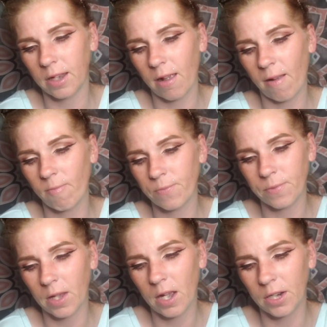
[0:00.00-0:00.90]
They got
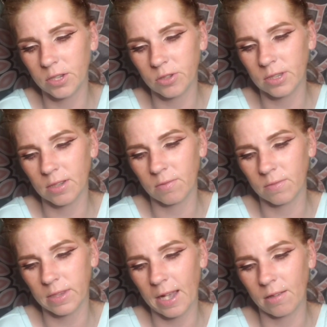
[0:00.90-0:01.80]
hundreds
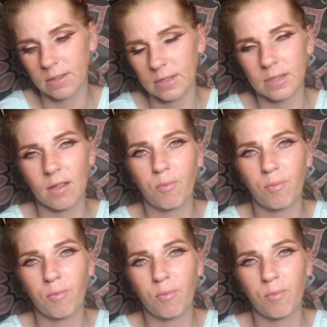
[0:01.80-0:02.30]
and thousands